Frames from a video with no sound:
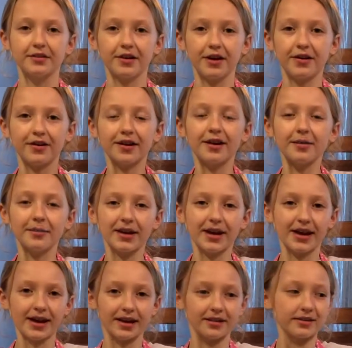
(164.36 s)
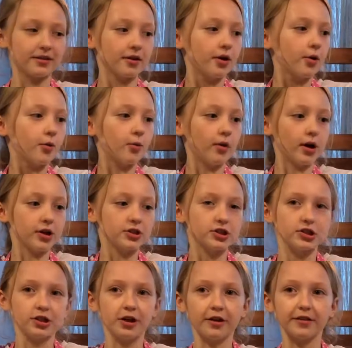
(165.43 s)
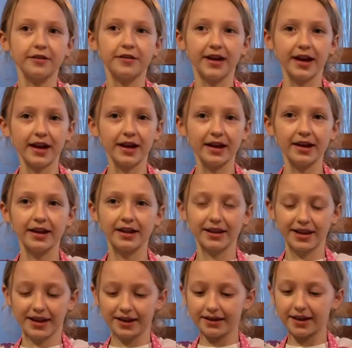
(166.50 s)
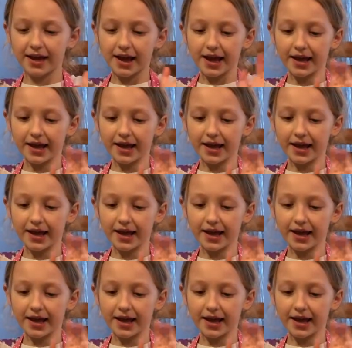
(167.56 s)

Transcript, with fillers: so now I got my hands washed off and cleaned,